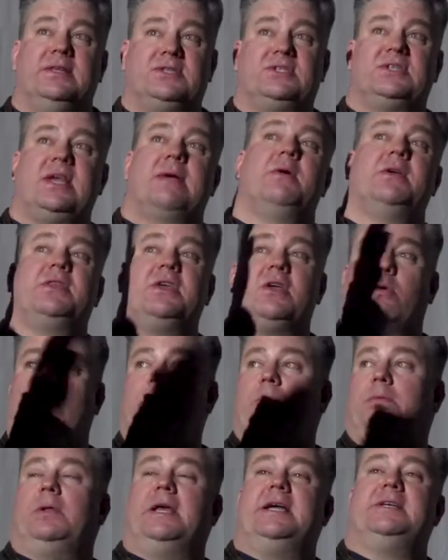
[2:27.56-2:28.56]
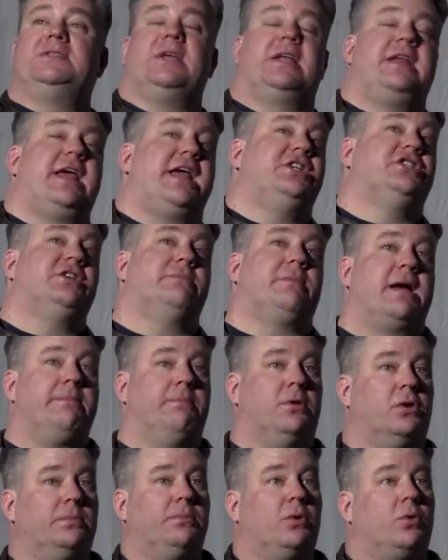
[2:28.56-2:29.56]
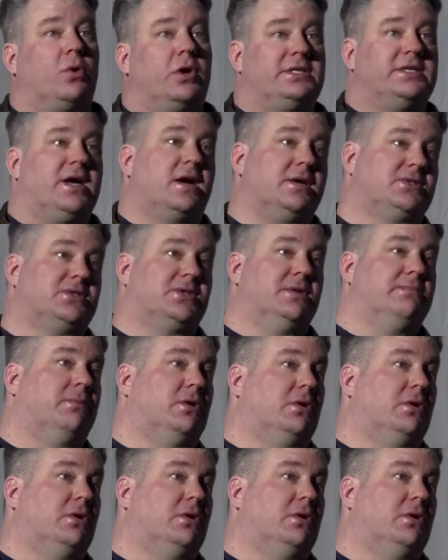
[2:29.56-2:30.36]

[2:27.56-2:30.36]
the same way that you replace an HMI bulb or a tungsten